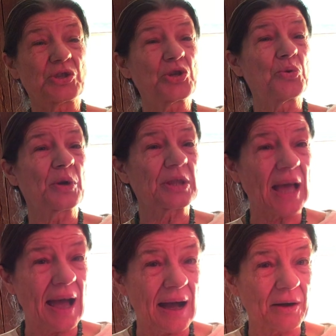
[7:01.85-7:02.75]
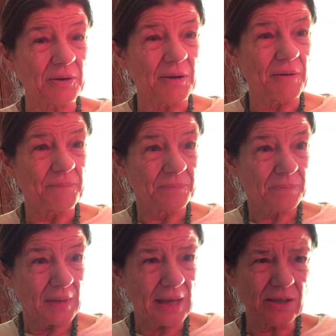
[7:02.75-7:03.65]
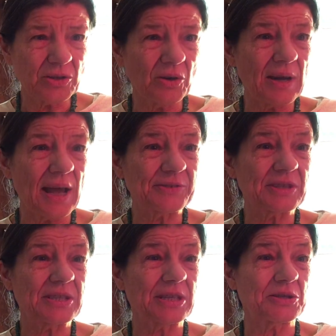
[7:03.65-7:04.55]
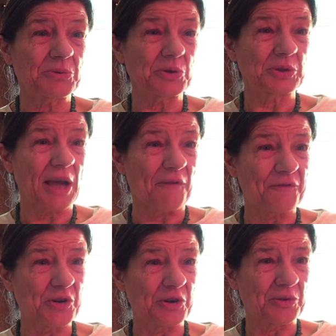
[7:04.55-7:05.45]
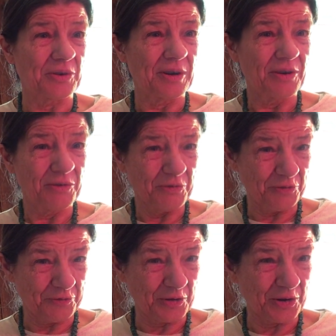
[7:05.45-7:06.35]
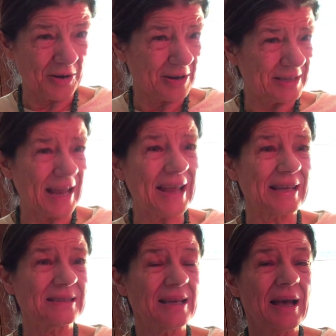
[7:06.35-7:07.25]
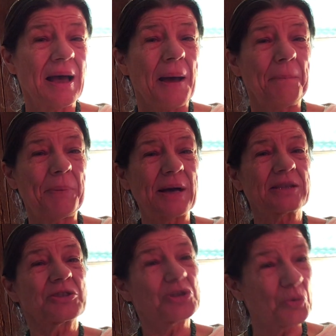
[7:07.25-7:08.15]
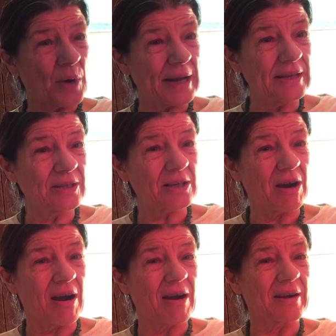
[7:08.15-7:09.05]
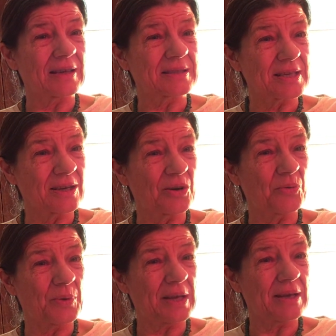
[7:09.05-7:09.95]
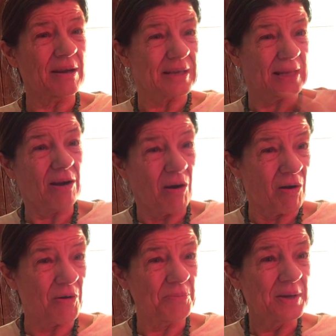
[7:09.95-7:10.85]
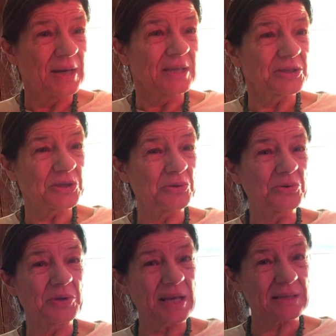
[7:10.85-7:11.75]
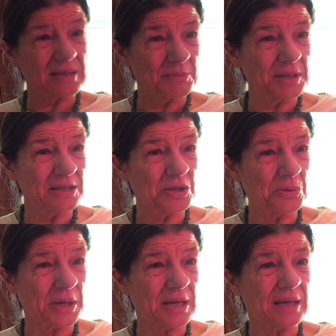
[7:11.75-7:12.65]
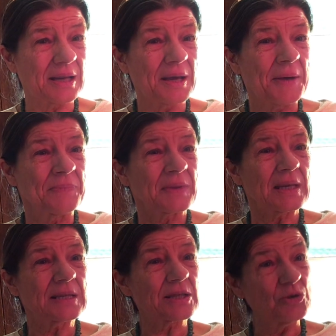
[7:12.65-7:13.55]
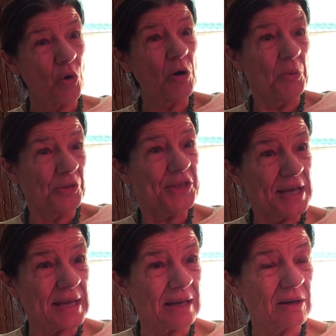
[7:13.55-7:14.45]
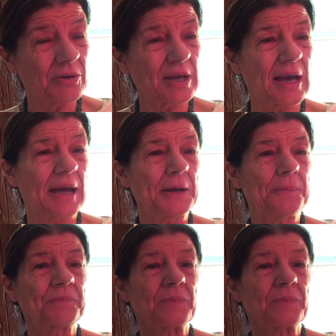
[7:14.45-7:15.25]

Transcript: do without, and you don't have to teach them to do without food for days, but to wait in the car until we get home to get something to eat is a normal thing, okay?